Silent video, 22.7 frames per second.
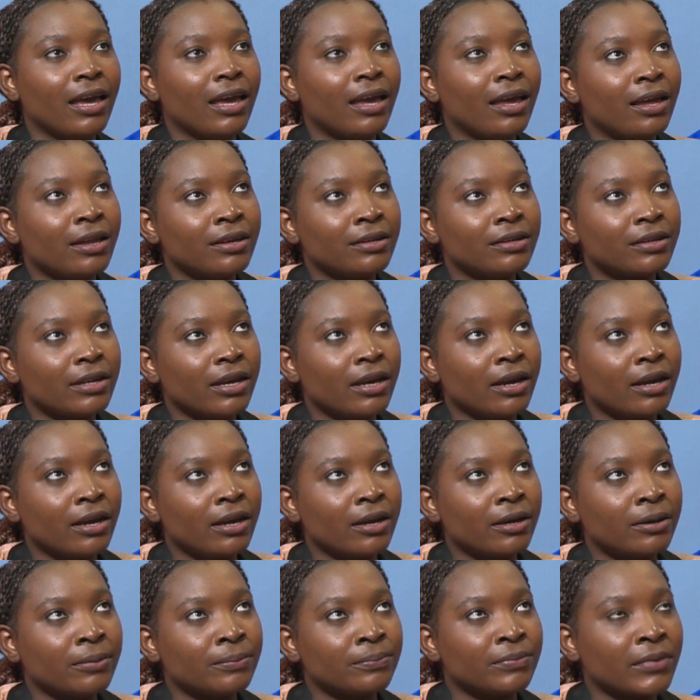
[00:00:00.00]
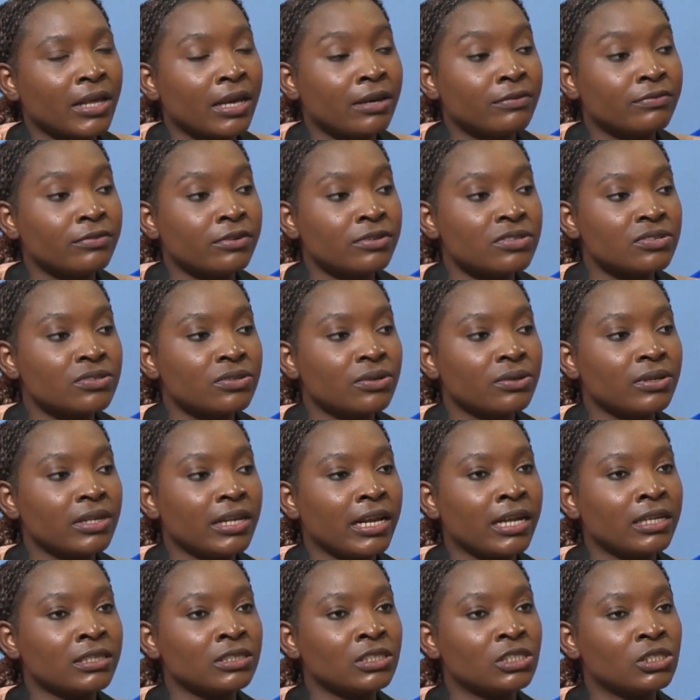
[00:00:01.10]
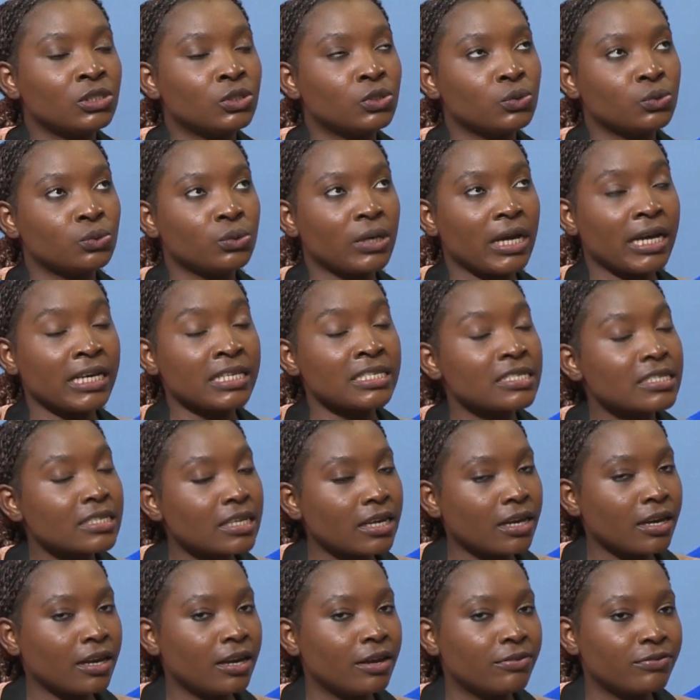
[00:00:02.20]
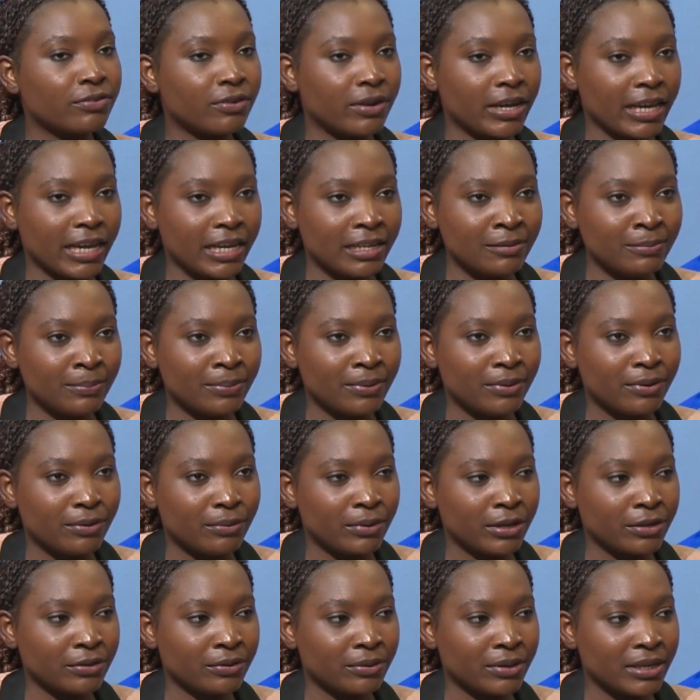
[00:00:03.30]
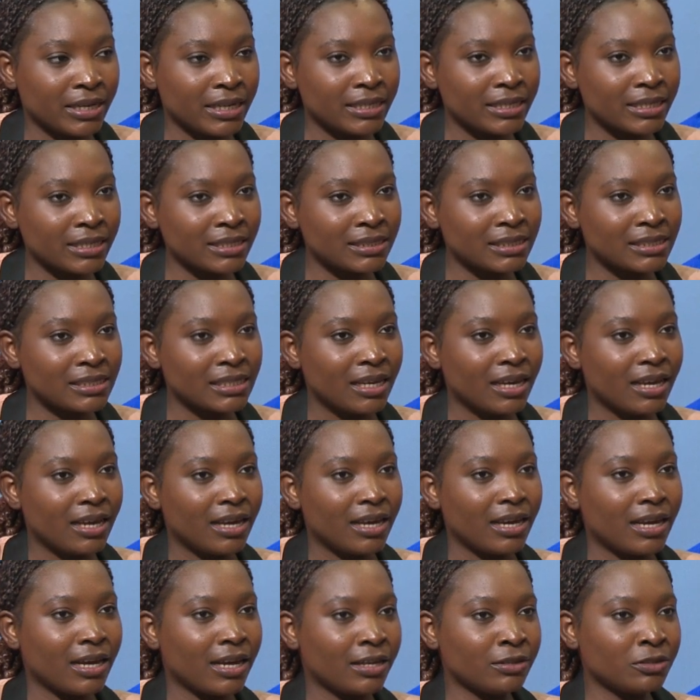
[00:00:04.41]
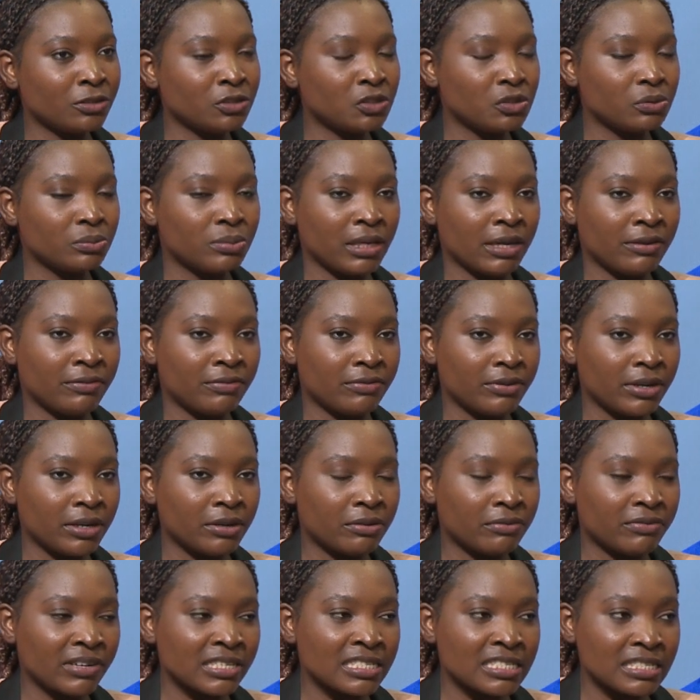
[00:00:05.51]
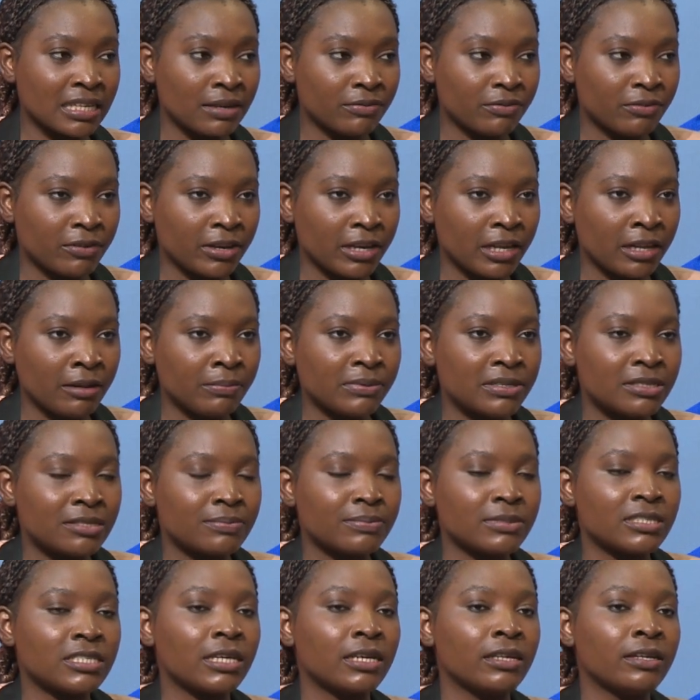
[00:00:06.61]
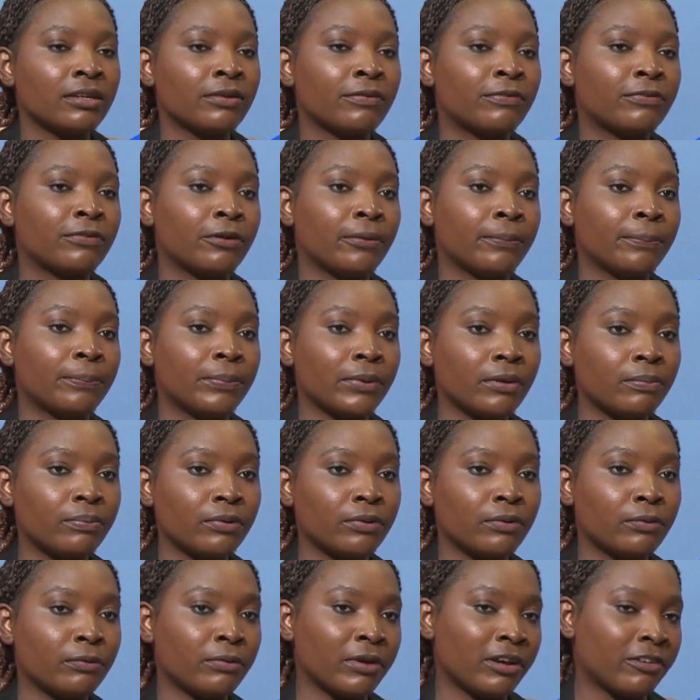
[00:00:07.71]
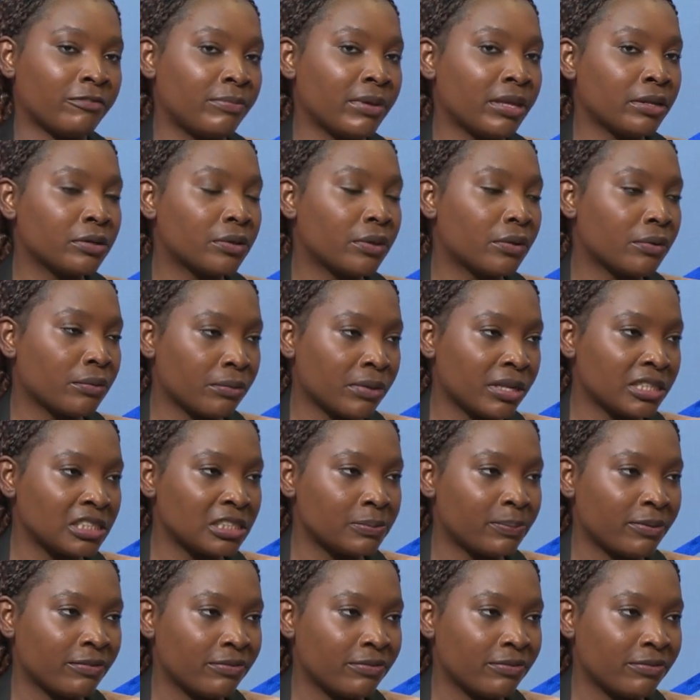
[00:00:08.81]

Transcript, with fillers: And um, I've also learned to ask for help when you need it, uh, not to be afraid of asking for help, especially from people who have been through it